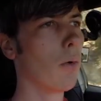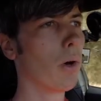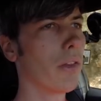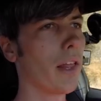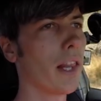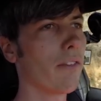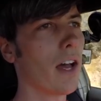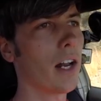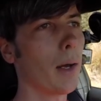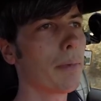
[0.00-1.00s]
well then they've
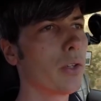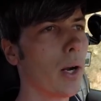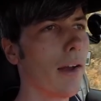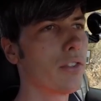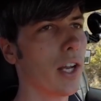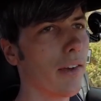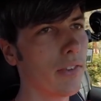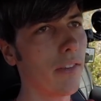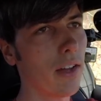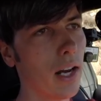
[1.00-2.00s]
gotta up the drive
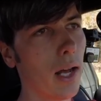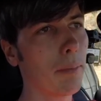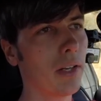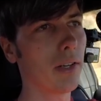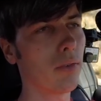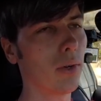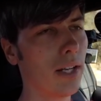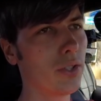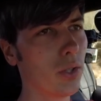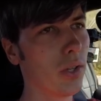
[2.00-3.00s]
shafts, they've gotta up the
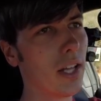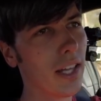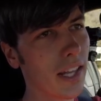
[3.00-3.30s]
differential,